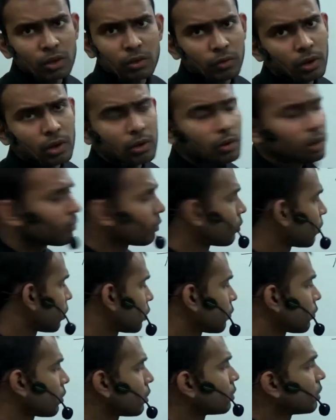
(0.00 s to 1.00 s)
to follow. If you want
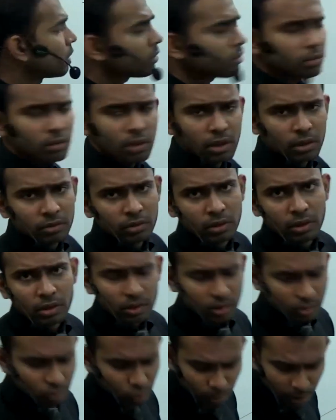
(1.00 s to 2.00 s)
to follow this, it's
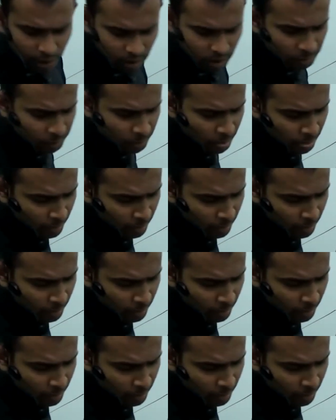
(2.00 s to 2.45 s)
no matter.